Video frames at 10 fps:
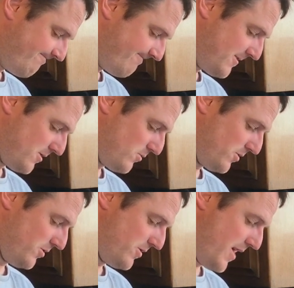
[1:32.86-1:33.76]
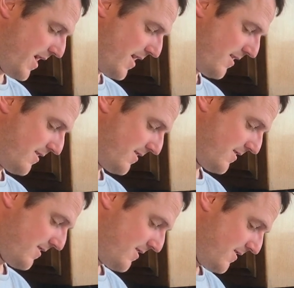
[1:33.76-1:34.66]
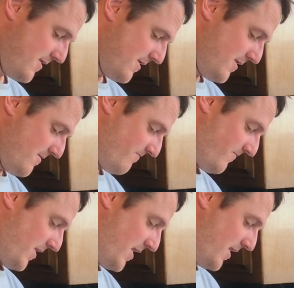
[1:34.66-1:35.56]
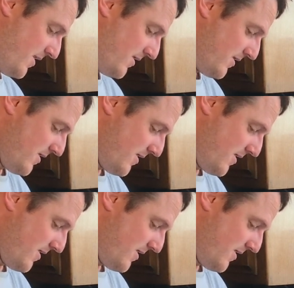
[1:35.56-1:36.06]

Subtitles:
So we'll do that and